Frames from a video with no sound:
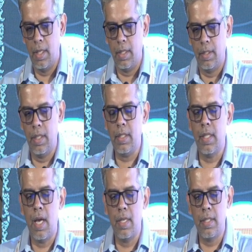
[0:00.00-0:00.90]
This
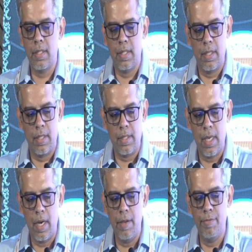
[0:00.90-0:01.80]
large
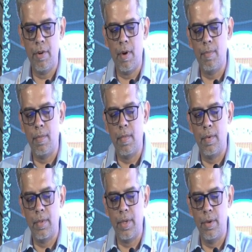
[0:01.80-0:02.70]
study from
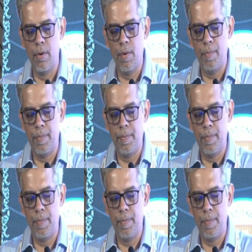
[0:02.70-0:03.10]
the Europe